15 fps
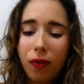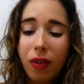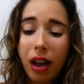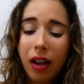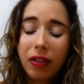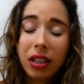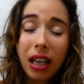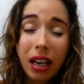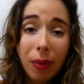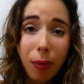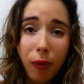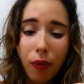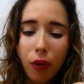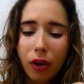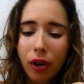I've said it
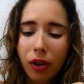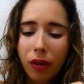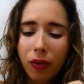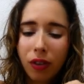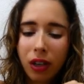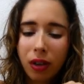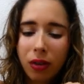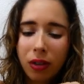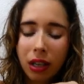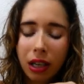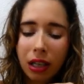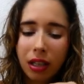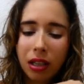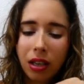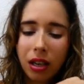before in other videos,
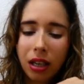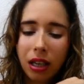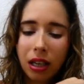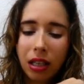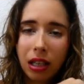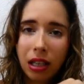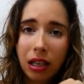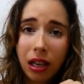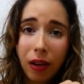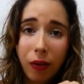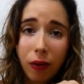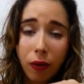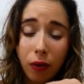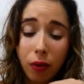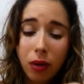like it's not easy to get
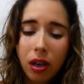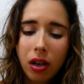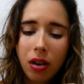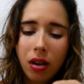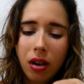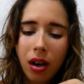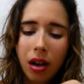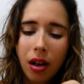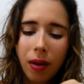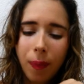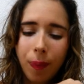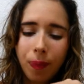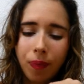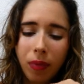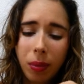fruit here.
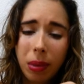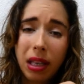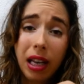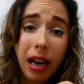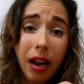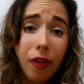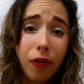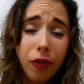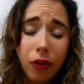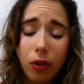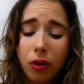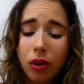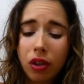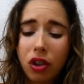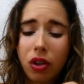I mean, they have
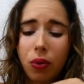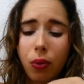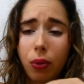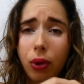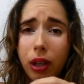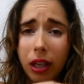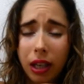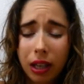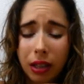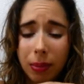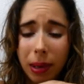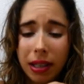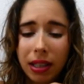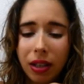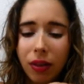fruit, it's just really
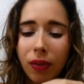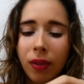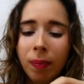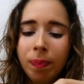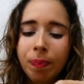expensive.